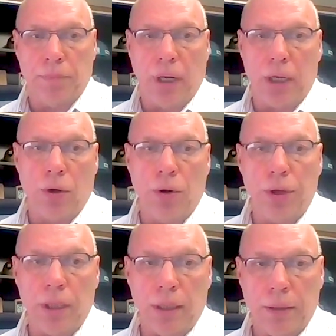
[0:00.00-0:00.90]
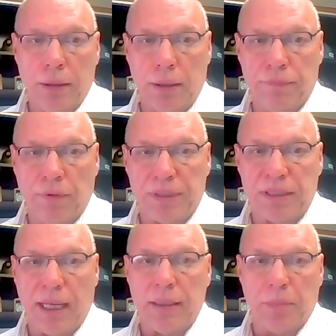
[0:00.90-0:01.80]
priority from the
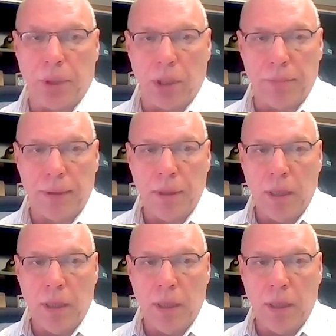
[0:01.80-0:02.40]
State Department,